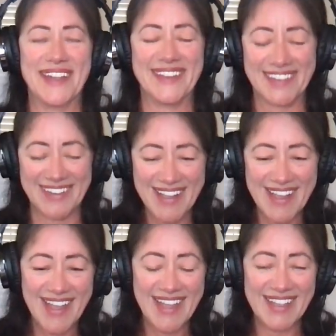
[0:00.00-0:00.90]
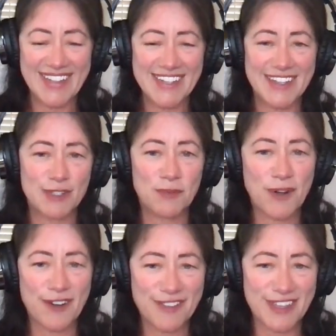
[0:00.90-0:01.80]
but it, it's
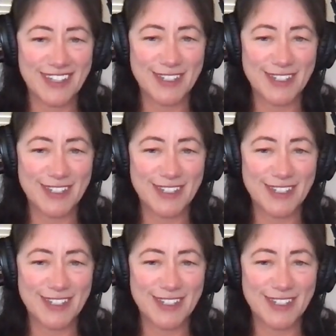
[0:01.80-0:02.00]
more of the